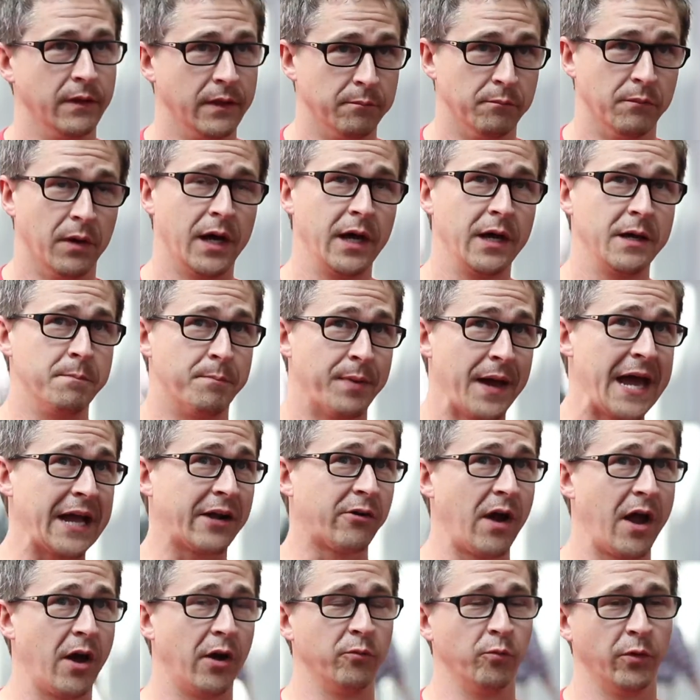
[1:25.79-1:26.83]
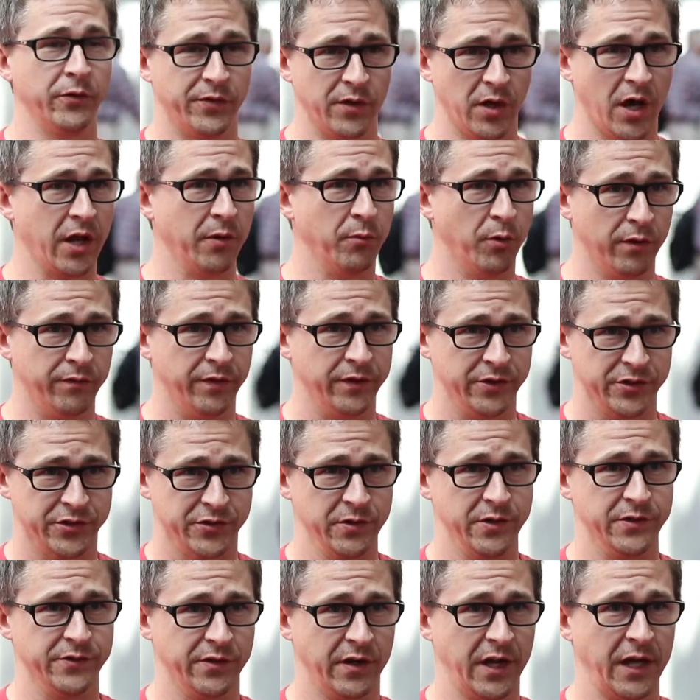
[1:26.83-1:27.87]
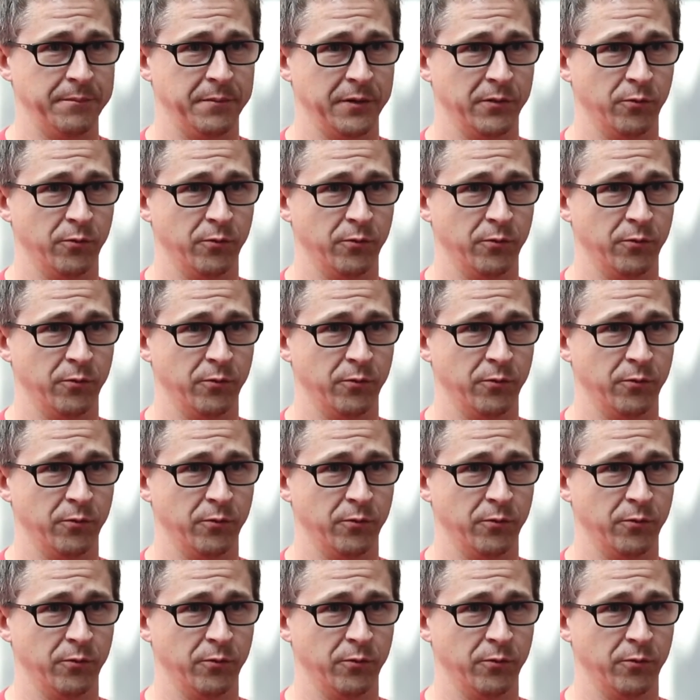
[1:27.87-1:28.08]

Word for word: My background with the automotive industry is that I've